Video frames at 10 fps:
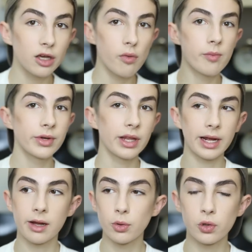I go in with
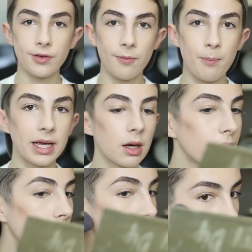like a more of a bigger
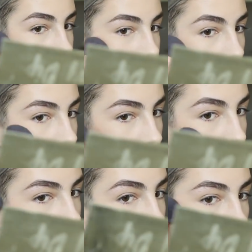brush and start to
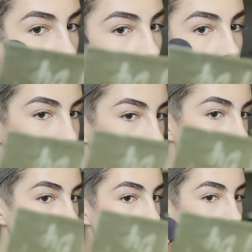buff it out
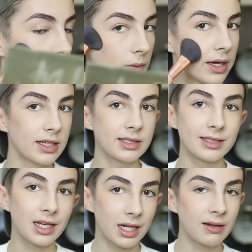because that way
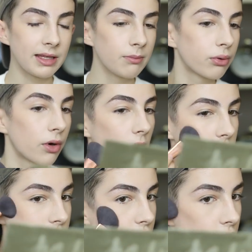this is a clean
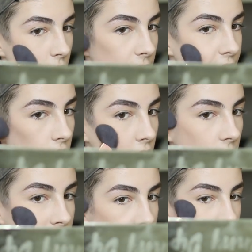brush so we've not
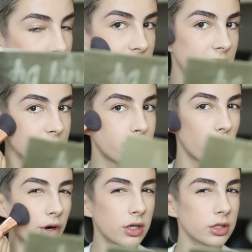got any excess
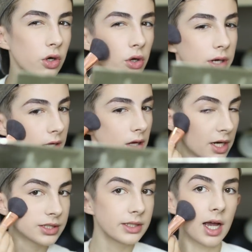product on it.
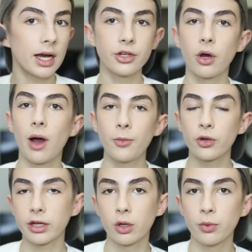Personally, I don't know. I'm
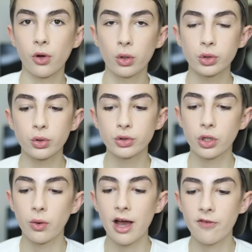not that good with contour
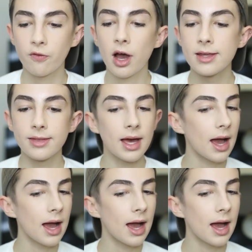so I find